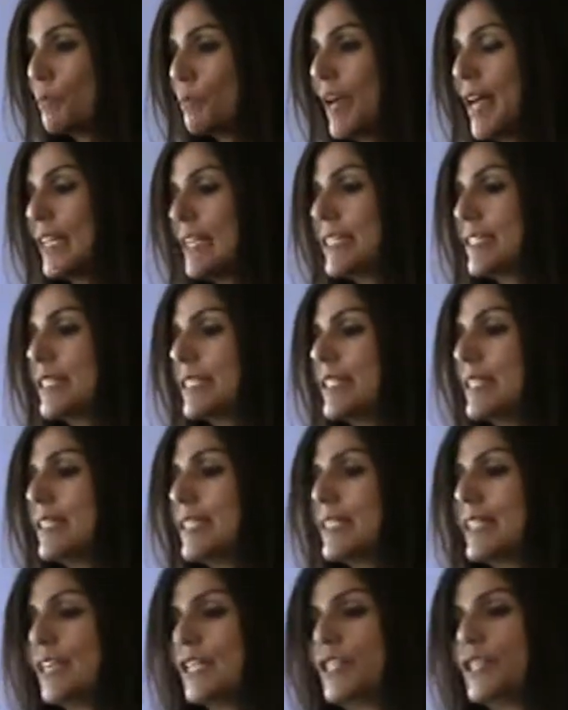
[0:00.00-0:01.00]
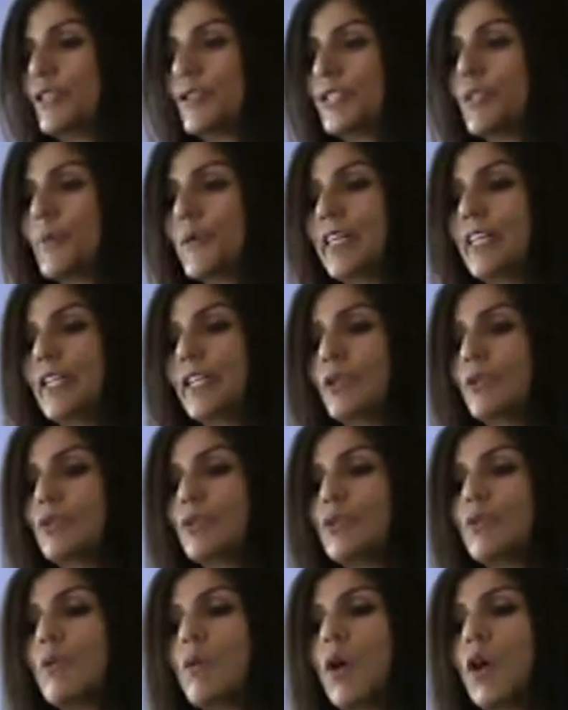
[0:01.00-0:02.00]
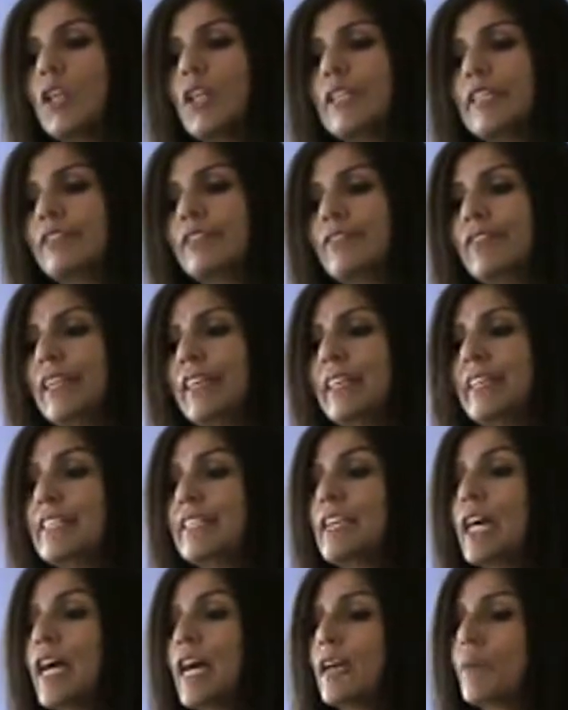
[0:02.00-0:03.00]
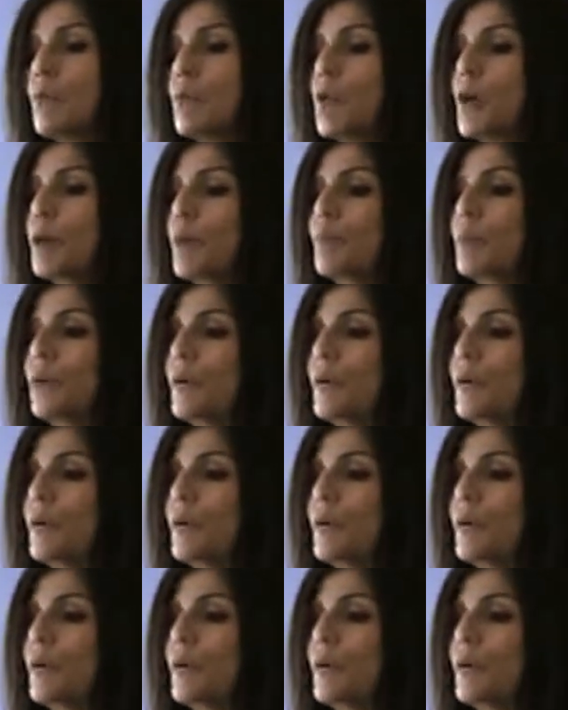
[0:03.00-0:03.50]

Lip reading: Palestinians under Israeli control live in a time warp.